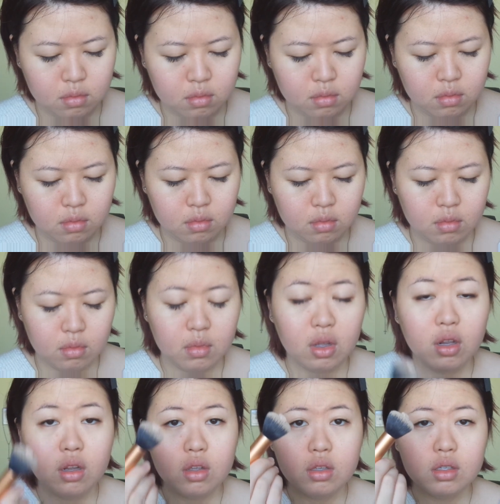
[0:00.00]
I'm
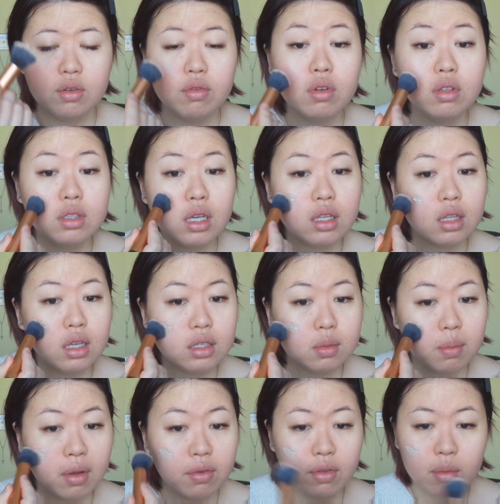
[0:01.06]
gonna use a Real Techniques
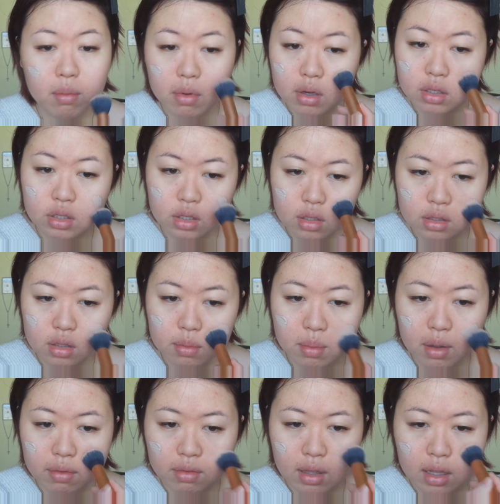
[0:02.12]
buffing brush to
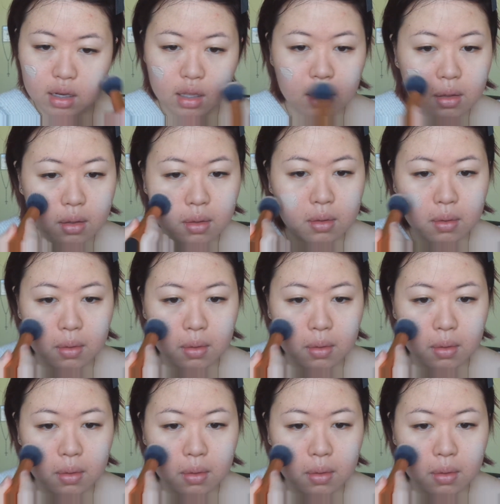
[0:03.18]
buff that in.